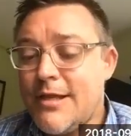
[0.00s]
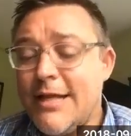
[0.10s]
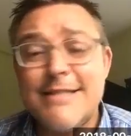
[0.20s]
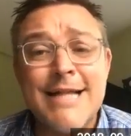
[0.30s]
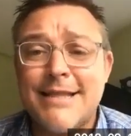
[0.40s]

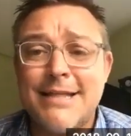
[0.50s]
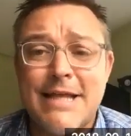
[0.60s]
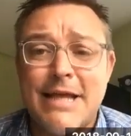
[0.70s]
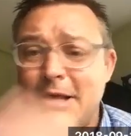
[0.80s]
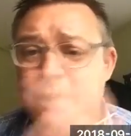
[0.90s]
it's not that
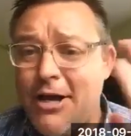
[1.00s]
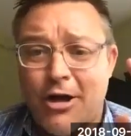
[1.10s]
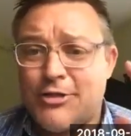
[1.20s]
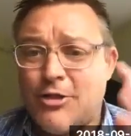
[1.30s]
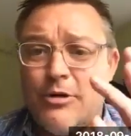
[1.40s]
they
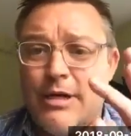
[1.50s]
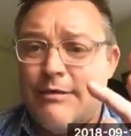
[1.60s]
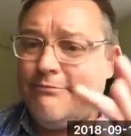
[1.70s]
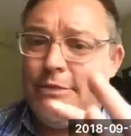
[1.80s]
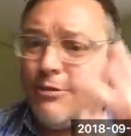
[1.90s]
are so,
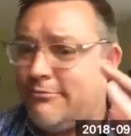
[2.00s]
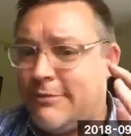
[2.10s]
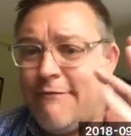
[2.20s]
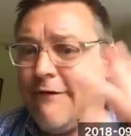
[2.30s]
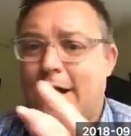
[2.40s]
you know,
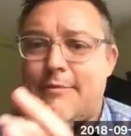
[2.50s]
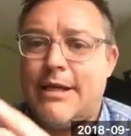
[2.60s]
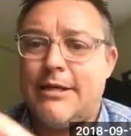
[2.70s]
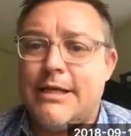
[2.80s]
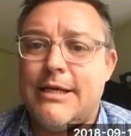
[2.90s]

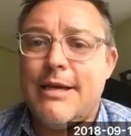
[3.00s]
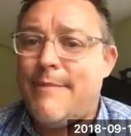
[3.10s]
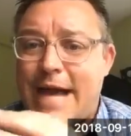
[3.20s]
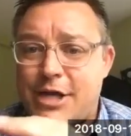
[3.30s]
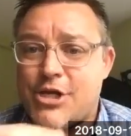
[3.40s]
environmentally
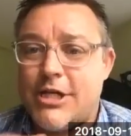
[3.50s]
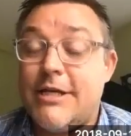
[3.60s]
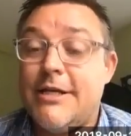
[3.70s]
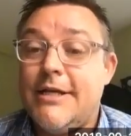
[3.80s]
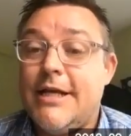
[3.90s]
passionate.
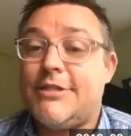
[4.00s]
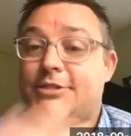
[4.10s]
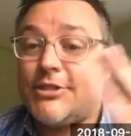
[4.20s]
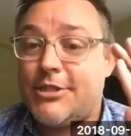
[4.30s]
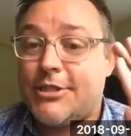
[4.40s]
It's
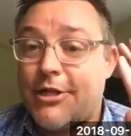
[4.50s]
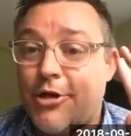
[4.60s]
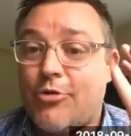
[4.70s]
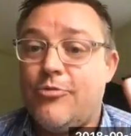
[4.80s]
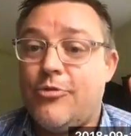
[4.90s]
just that
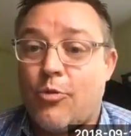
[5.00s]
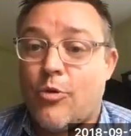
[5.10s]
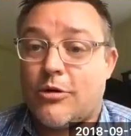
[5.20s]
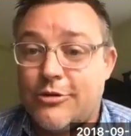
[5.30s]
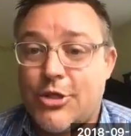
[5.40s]
they're the
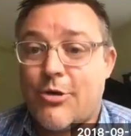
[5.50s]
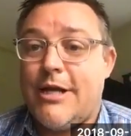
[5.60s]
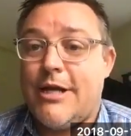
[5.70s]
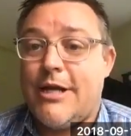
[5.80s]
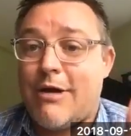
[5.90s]
world's
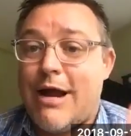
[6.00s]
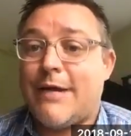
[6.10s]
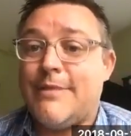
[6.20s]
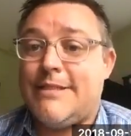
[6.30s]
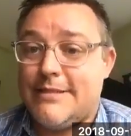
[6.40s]
greatest
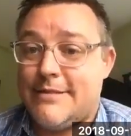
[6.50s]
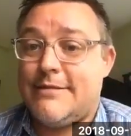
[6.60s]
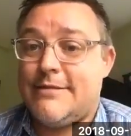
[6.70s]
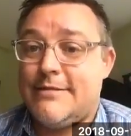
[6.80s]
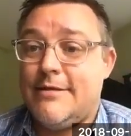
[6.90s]

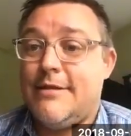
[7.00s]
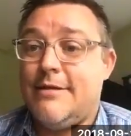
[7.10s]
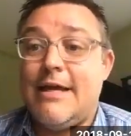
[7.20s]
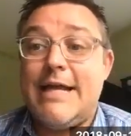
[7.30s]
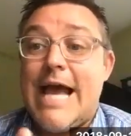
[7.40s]
pragmatists.
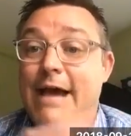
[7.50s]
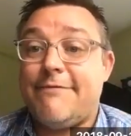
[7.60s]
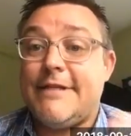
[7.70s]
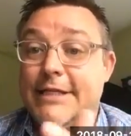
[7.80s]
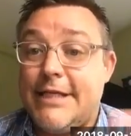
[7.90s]
They
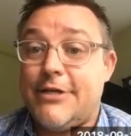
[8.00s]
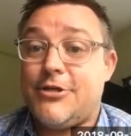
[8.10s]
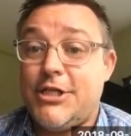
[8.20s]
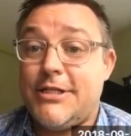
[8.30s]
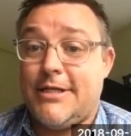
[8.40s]
have to get
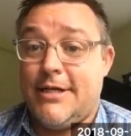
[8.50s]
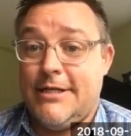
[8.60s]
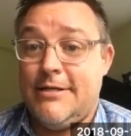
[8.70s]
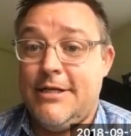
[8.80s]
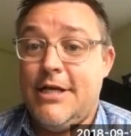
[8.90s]
shit
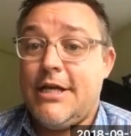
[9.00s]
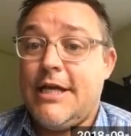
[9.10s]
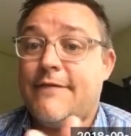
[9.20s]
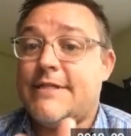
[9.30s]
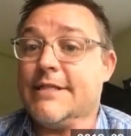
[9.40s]
done.
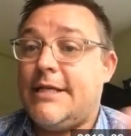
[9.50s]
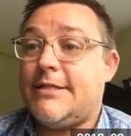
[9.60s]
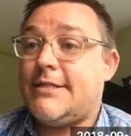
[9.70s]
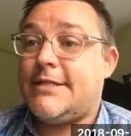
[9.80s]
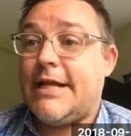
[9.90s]
If a city
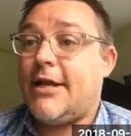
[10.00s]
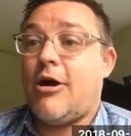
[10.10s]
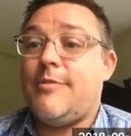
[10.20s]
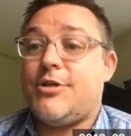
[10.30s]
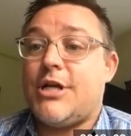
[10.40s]
doesn't take
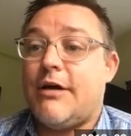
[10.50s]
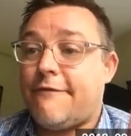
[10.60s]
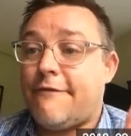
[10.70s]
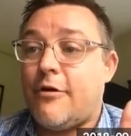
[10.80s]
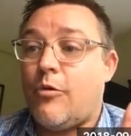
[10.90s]
garbage out
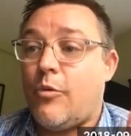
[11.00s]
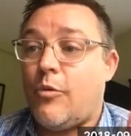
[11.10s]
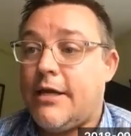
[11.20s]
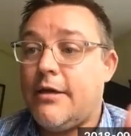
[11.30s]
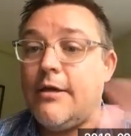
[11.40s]
for a
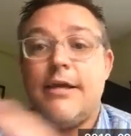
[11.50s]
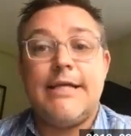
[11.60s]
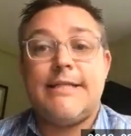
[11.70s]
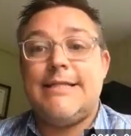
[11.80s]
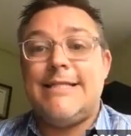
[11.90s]
week,
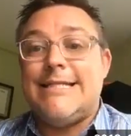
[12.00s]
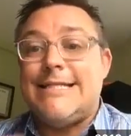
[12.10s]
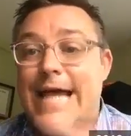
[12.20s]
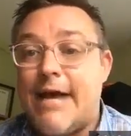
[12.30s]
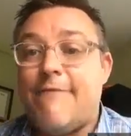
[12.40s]
it's
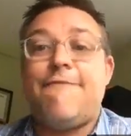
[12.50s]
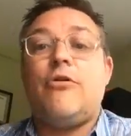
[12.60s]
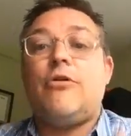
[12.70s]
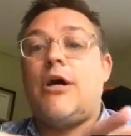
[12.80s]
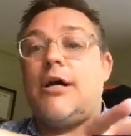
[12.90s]
a
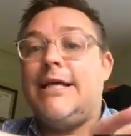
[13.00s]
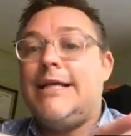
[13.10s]
full-on